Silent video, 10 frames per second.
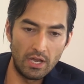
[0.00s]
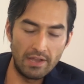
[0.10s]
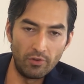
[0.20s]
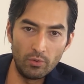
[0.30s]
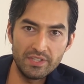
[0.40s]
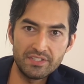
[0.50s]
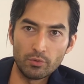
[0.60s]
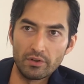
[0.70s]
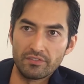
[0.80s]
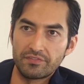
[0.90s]
I've always
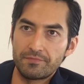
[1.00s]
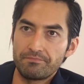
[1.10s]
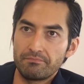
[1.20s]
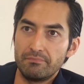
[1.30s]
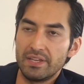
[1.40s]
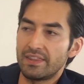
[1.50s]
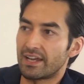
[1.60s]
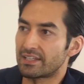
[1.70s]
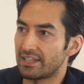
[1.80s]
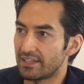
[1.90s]
sort of been
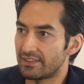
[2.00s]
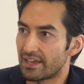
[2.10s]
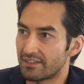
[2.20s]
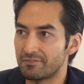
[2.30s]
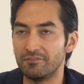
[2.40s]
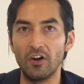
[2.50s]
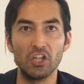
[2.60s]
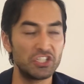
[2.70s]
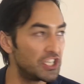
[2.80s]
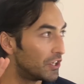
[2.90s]
that kid that
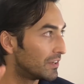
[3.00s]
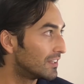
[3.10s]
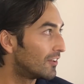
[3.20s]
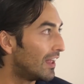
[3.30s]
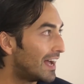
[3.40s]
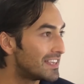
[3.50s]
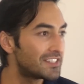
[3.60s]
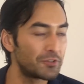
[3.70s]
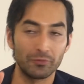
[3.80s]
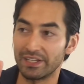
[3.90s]
volunteered in class
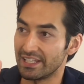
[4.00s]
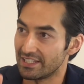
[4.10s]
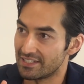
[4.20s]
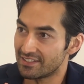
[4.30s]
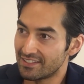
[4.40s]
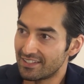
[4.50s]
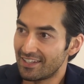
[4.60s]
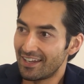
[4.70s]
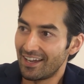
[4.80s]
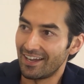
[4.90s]
to read
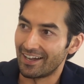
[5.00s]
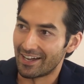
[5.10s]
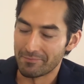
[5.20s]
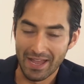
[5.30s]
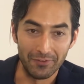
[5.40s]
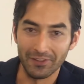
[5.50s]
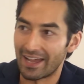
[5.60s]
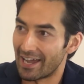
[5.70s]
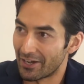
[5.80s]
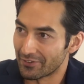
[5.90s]
out
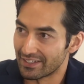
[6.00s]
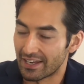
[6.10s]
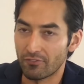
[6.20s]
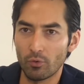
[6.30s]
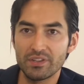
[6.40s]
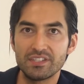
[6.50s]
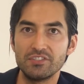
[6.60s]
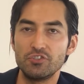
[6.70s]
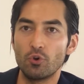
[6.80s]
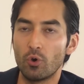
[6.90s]
loud, and I've always
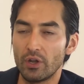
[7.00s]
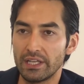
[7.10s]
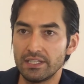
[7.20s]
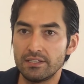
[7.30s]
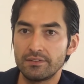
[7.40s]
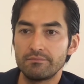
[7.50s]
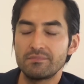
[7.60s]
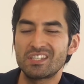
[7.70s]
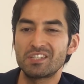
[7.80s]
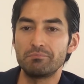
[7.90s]
enjoyed
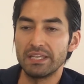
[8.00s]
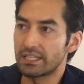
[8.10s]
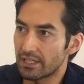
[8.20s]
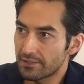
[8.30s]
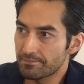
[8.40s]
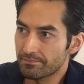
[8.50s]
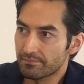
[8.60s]
speaking.